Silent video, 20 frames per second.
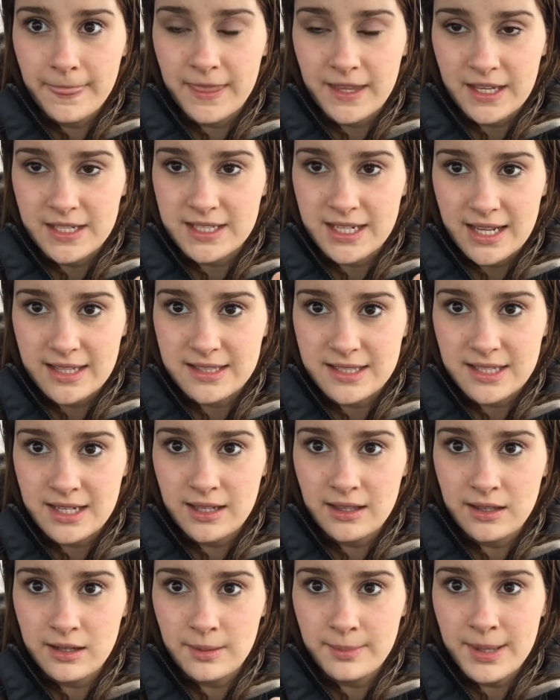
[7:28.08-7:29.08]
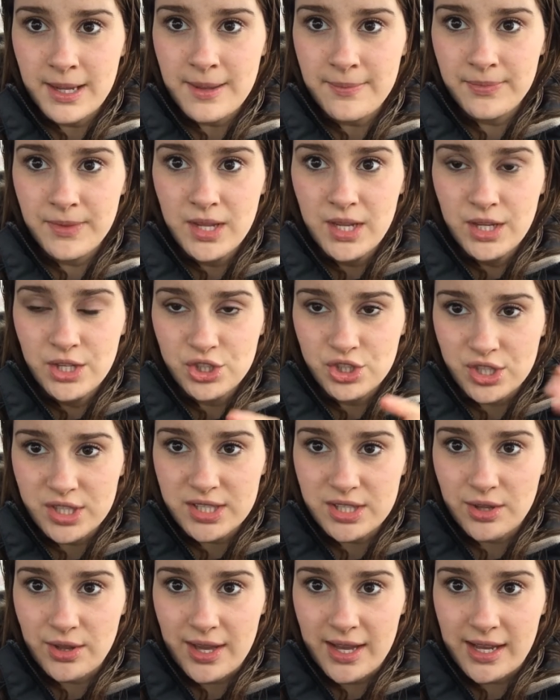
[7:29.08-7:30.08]
the intensity a little bit,
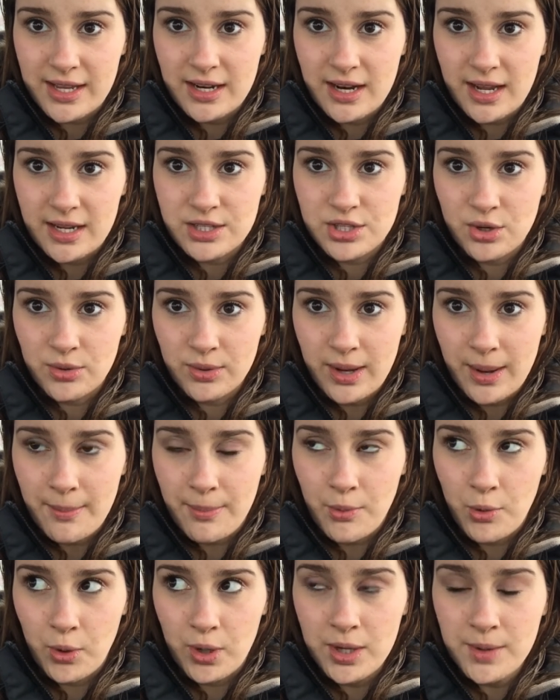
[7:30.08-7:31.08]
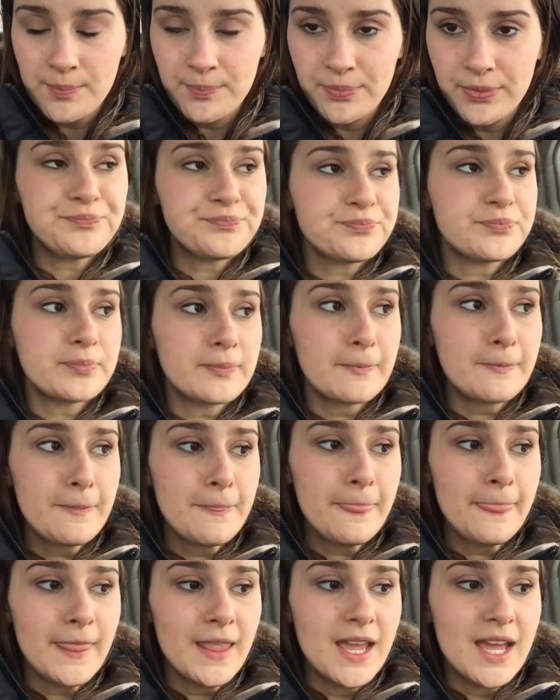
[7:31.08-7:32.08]
just so that I don't get bored.
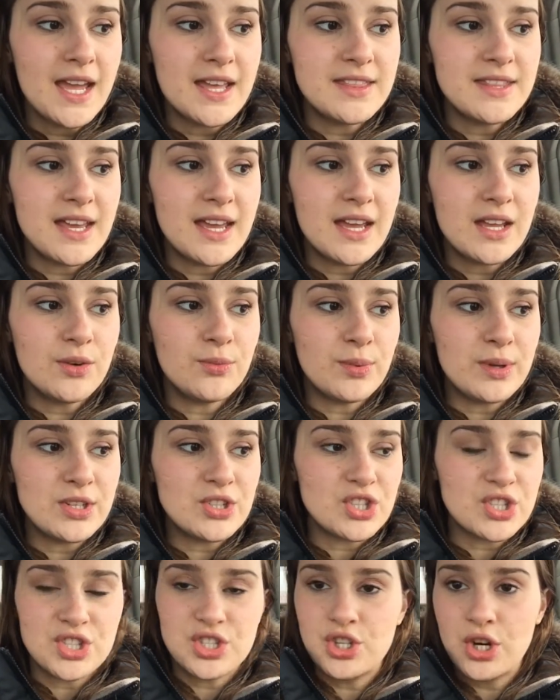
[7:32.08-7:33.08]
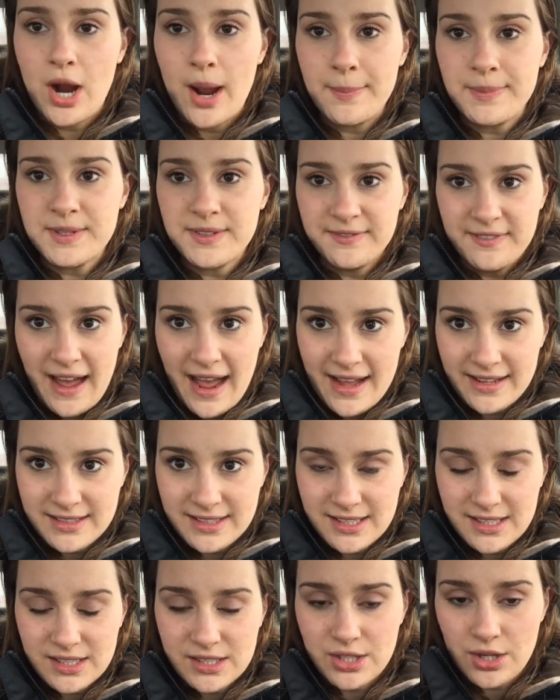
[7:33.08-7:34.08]
And then we just dropped
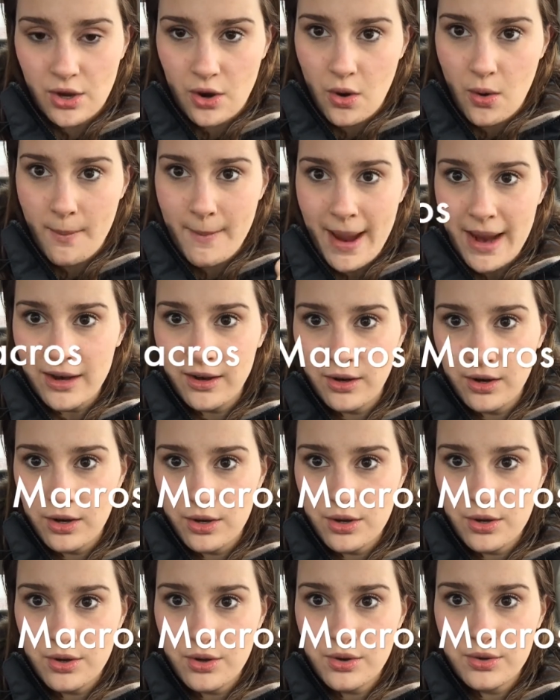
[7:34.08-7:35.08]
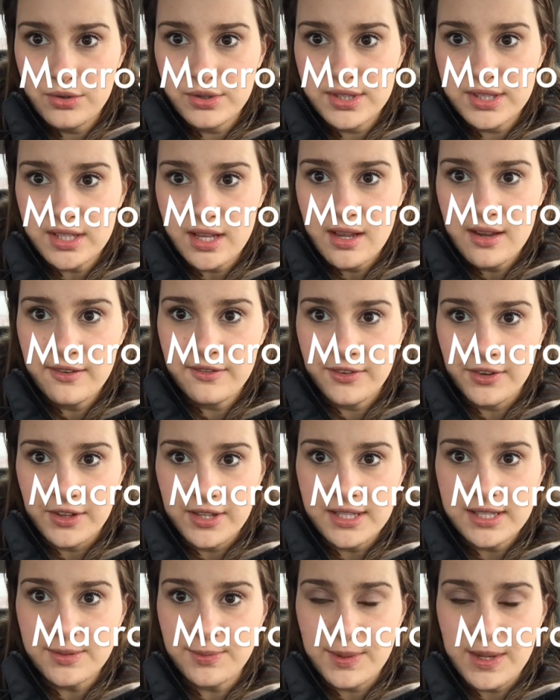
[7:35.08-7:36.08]
fats. So macros for
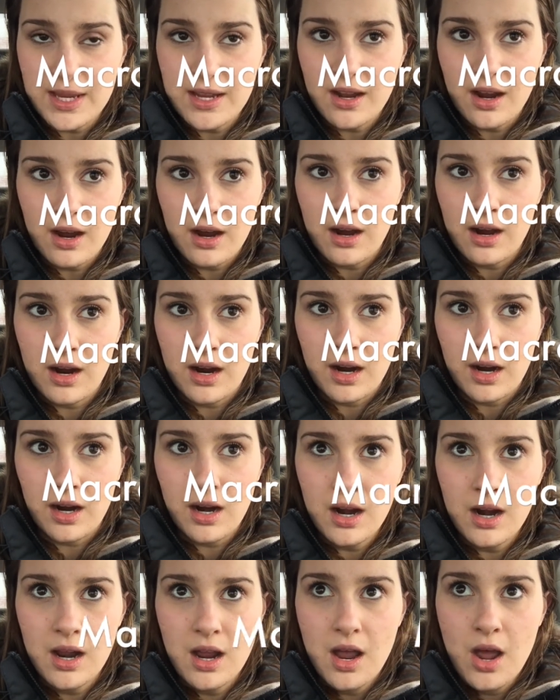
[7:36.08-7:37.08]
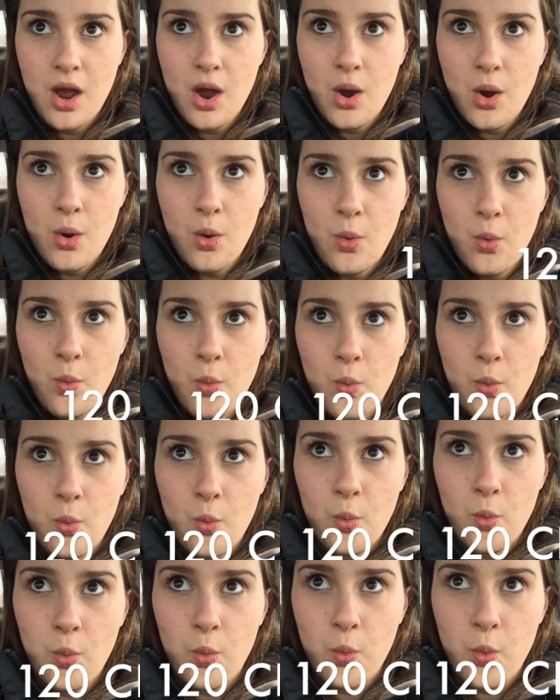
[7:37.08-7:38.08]
this week are
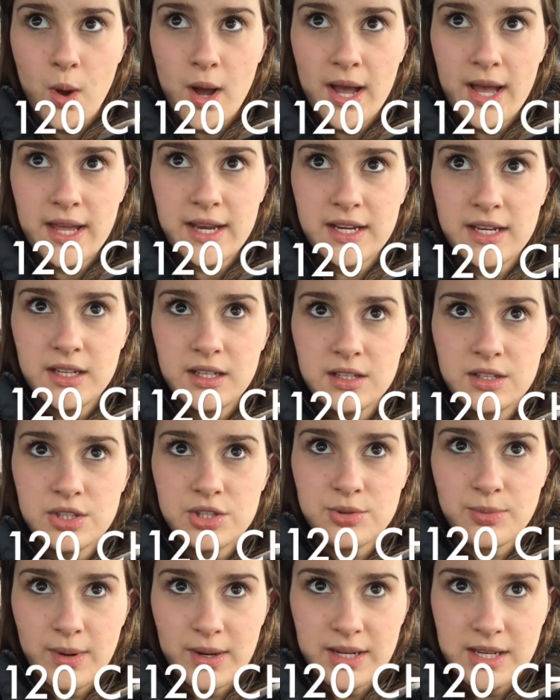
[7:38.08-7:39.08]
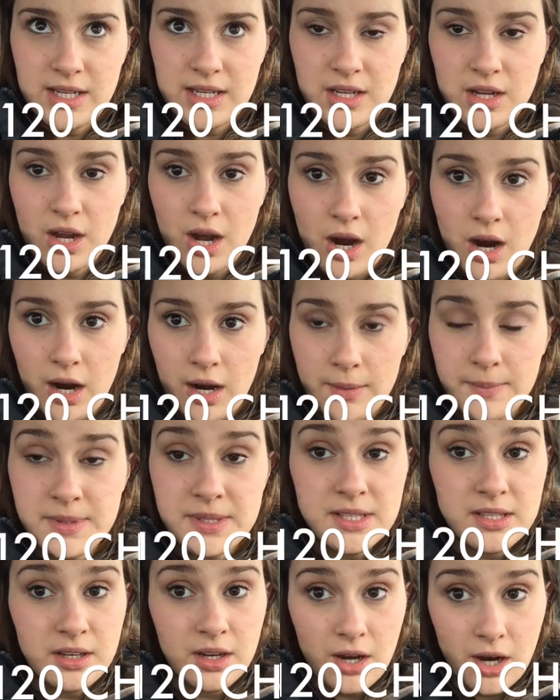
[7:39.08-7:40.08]
120
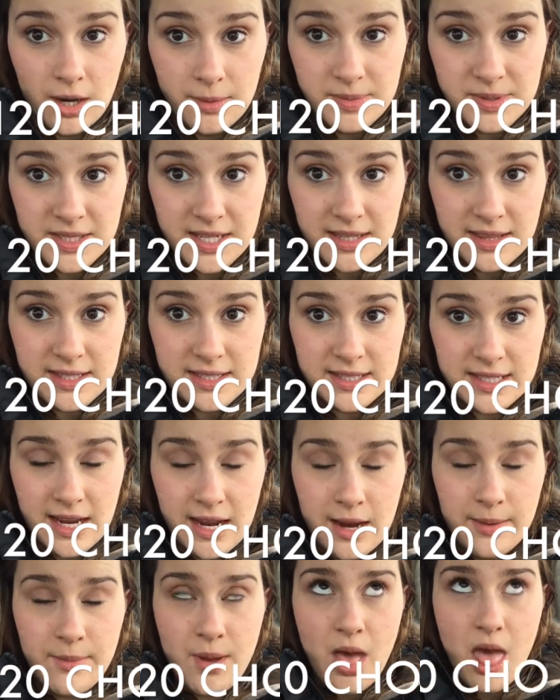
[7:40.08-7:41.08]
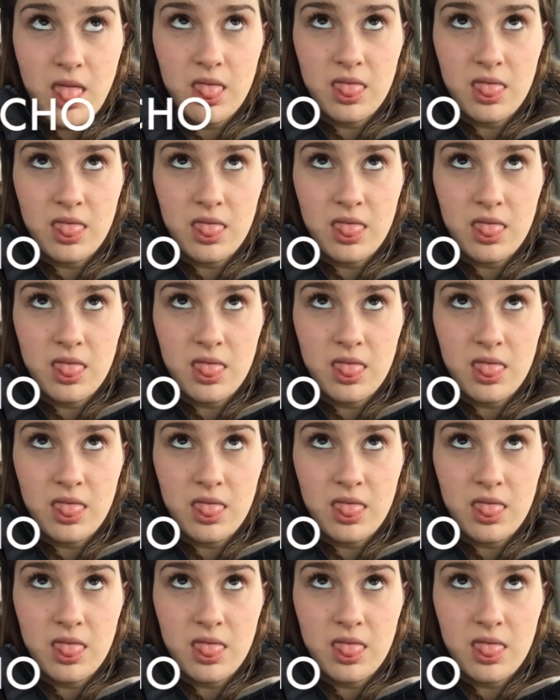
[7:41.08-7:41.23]
carbs. Carbs stayed the same.